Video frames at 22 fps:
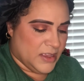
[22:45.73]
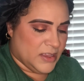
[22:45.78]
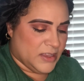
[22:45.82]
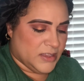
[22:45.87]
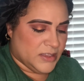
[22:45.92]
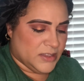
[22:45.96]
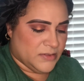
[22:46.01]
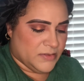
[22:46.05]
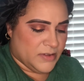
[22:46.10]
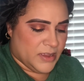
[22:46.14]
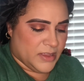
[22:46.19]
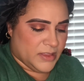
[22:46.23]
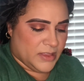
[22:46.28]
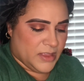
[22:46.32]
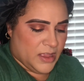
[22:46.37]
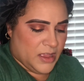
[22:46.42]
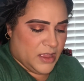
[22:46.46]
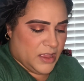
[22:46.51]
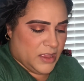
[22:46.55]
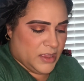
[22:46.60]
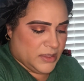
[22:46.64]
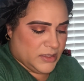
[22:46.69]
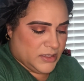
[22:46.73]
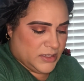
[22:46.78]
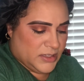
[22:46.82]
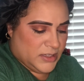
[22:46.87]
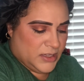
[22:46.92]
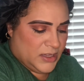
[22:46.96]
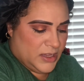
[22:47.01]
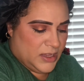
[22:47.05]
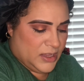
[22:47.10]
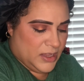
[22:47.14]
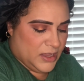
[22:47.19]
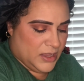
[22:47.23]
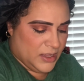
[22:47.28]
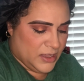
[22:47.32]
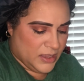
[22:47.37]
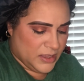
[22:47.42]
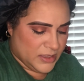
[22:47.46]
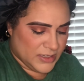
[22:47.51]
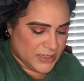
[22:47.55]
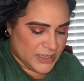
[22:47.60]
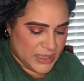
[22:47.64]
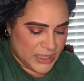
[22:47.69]
So got that.
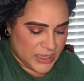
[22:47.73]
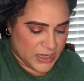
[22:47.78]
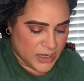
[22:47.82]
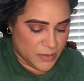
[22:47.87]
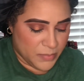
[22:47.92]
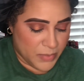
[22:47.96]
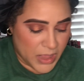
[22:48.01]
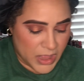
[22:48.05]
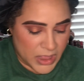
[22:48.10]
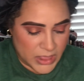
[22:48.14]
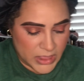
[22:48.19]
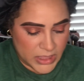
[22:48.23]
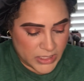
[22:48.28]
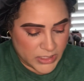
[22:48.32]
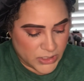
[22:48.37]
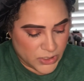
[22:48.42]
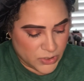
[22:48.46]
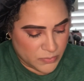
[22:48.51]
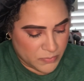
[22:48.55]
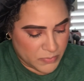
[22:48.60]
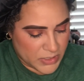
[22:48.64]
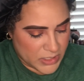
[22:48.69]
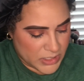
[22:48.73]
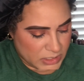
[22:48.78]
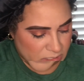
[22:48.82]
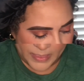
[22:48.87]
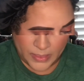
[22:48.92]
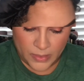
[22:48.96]
Let's clean up a little bit.